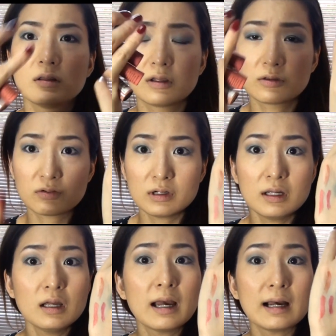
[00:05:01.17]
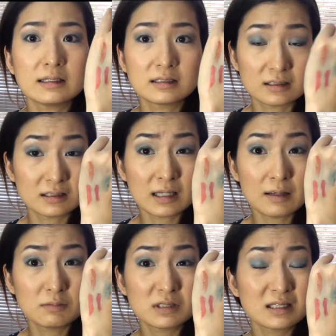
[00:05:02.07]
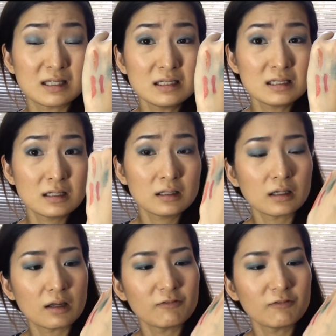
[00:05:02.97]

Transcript: the three has the same scent, like